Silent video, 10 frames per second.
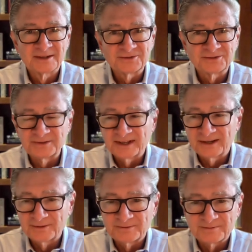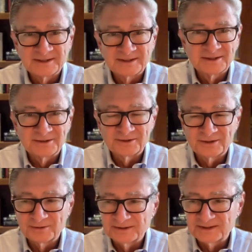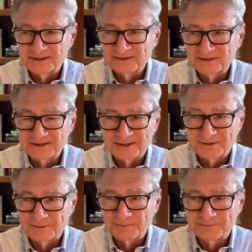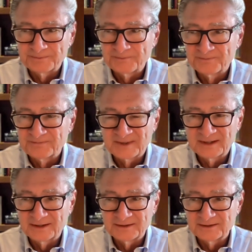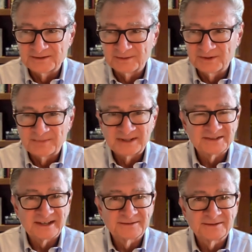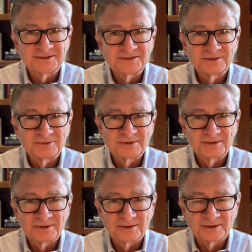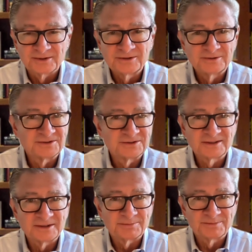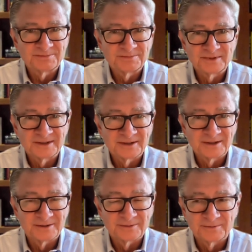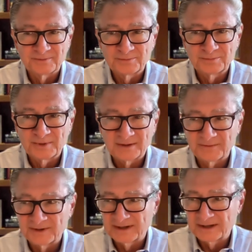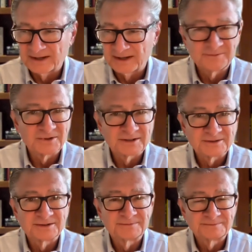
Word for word: So now, you know, it, it's some of the best athletes in the world are, are huge sleep uh, uh, advocates.